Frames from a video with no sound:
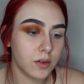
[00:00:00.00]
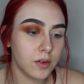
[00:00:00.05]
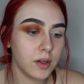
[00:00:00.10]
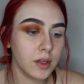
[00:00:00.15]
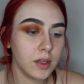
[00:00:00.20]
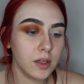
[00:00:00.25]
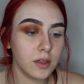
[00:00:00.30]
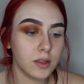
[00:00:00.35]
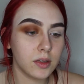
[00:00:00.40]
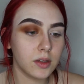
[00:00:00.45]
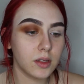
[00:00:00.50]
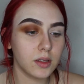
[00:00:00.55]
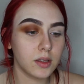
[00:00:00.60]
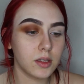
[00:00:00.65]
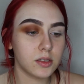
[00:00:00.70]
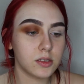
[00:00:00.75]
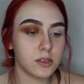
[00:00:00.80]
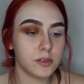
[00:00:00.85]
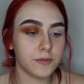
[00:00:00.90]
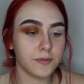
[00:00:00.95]
Alright, I think
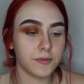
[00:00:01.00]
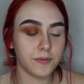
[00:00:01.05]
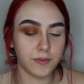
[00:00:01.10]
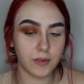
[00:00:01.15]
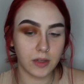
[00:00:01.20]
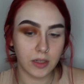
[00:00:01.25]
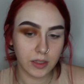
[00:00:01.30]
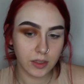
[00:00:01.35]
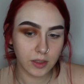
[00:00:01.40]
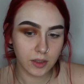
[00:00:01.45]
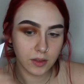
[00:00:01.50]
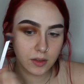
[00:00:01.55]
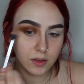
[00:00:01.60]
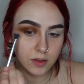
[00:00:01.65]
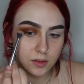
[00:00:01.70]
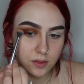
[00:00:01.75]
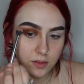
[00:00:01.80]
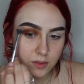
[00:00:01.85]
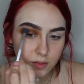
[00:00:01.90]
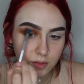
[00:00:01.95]
that's fine.
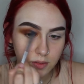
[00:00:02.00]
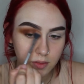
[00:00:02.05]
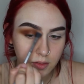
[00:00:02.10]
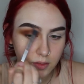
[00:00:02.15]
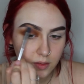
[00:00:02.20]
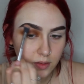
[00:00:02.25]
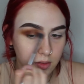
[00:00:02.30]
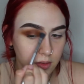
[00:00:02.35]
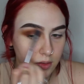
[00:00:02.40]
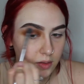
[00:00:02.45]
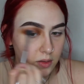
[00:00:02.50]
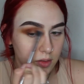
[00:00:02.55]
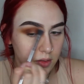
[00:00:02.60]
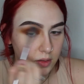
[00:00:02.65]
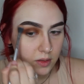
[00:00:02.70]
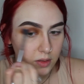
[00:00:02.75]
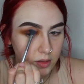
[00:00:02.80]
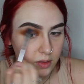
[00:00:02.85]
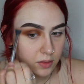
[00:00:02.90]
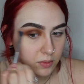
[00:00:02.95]

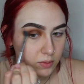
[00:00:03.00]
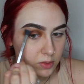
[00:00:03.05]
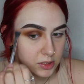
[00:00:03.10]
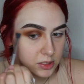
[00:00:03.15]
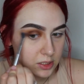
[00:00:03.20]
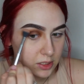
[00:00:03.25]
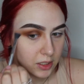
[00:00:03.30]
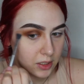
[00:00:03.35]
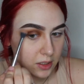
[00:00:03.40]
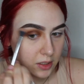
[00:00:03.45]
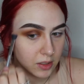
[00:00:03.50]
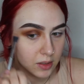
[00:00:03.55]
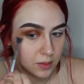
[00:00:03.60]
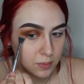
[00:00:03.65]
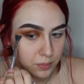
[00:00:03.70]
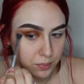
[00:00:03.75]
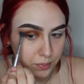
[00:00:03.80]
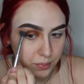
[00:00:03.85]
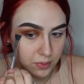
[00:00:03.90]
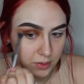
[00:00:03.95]
And once
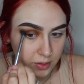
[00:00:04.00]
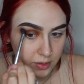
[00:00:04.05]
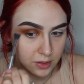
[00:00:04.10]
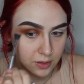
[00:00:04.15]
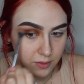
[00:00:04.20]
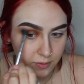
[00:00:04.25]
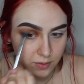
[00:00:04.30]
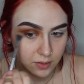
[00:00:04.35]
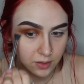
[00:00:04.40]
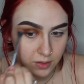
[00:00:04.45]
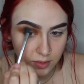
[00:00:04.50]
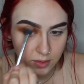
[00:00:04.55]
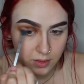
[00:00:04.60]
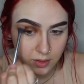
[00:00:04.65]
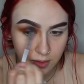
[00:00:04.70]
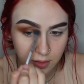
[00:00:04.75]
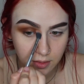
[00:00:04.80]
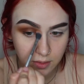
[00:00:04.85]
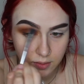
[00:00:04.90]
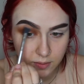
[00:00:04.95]
again, blend
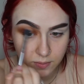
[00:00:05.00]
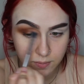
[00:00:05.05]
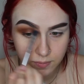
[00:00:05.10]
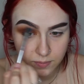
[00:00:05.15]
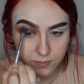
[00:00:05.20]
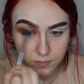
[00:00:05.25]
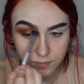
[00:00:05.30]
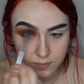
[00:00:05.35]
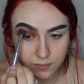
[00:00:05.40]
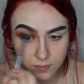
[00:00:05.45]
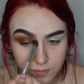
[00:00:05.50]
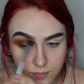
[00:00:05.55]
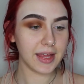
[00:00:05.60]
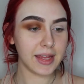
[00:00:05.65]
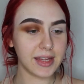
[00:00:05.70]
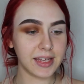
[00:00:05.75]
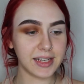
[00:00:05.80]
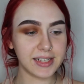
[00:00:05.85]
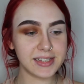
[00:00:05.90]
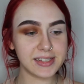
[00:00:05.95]
everything.
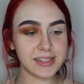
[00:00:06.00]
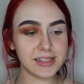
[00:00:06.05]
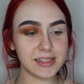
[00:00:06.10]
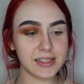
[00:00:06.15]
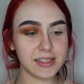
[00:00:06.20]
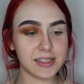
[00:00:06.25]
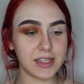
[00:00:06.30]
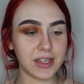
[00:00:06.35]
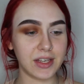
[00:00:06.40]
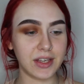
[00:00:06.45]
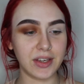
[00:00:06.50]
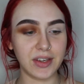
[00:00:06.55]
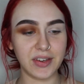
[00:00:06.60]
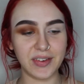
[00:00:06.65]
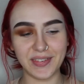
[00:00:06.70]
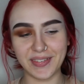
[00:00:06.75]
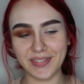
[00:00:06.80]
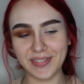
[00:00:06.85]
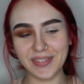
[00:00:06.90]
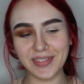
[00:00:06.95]
It looks
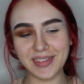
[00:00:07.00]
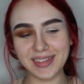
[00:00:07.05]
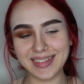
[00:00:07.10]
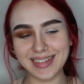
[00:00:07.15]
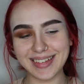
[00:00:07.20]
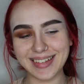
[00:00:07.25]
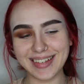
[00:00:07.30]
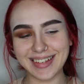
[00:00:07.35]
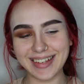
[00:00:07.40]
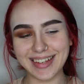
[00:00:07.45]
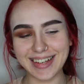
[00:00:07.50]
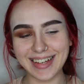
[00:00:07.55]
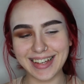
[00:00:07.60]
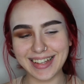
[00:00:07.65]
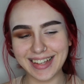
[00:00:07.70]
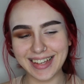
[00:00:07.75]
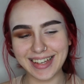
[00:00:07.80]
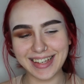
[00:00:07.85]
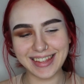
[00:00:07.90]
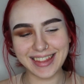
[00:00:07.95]
cute.
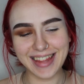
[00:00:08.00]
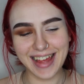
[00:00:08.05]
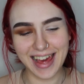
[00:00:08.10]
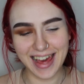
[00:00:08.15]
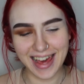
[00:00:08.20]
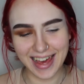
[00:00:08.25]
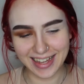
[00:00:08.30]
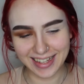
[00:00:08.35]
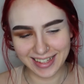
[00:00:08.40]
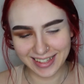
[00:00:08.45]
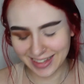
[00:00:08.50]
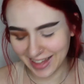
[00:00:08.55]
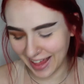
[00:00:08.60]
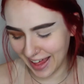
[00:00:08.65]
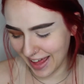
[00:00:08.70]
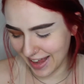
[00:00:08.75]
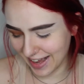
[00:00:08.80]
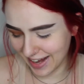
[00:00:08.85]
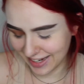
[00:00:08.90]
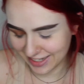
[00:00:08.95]
I like that a
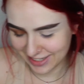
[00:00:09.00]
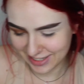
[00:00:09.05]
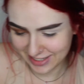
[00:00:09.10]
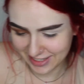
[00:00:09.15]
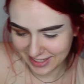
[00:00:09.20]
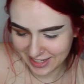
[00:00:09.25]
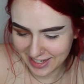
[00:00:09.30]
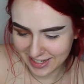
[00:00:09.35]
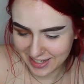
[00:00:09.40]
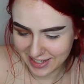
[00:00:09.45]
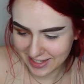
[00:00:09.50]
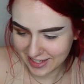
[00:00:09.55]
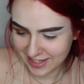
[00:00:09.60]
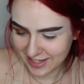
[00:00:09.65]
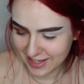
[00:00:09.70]
lot, actually.